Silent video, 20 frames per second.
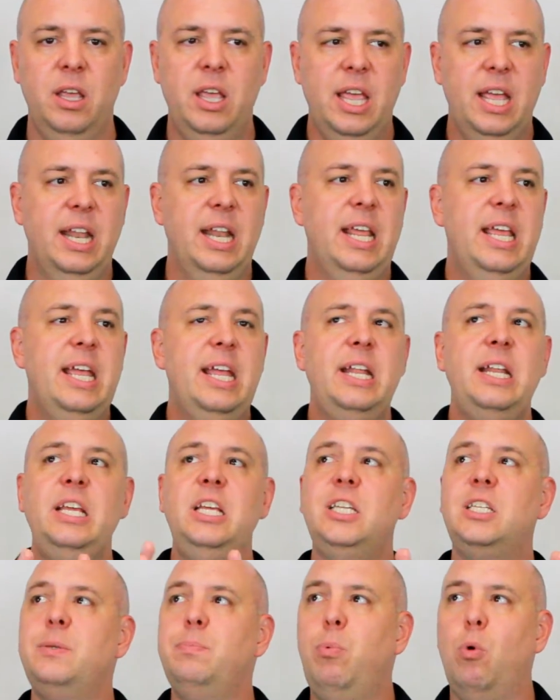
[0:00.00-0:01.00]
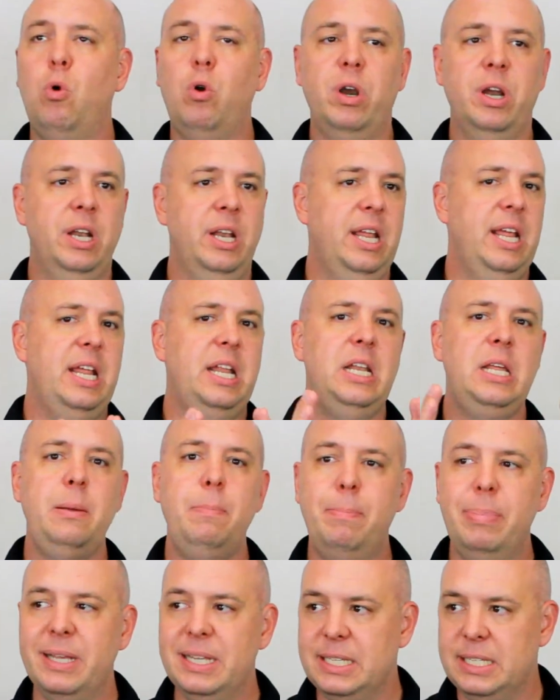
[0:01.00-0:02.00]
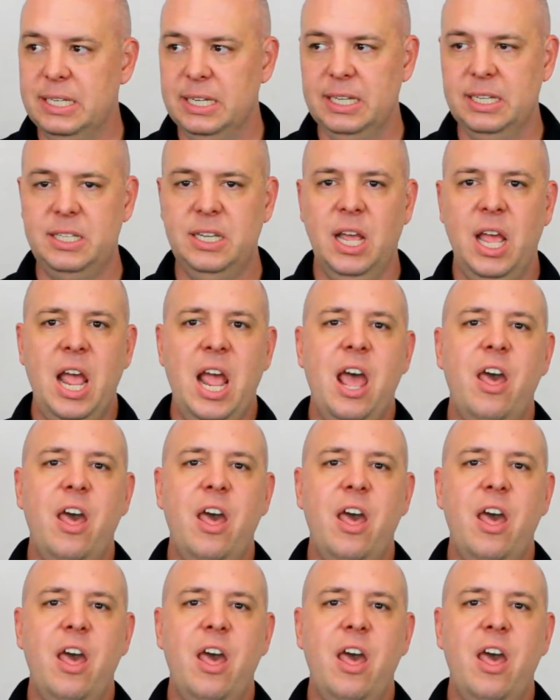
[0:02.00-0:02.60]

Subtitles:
in any sport, in any business,